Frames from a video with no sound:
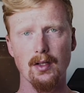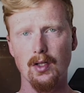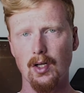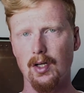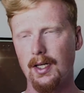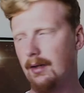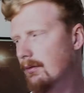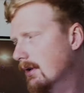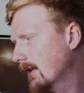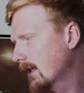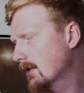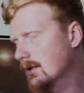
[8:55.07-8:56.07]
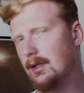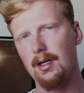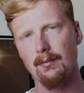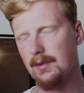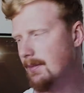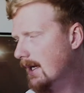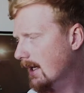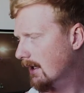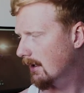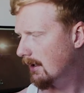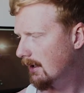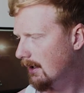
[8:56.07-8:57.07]
You can't get rid of it. It just comes back
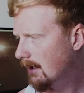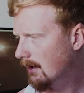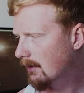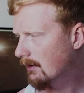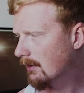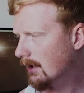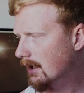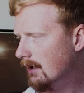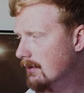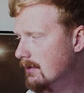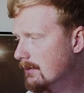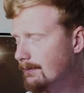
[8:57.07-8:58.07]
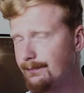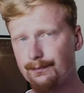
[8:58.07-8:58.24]
where it goes.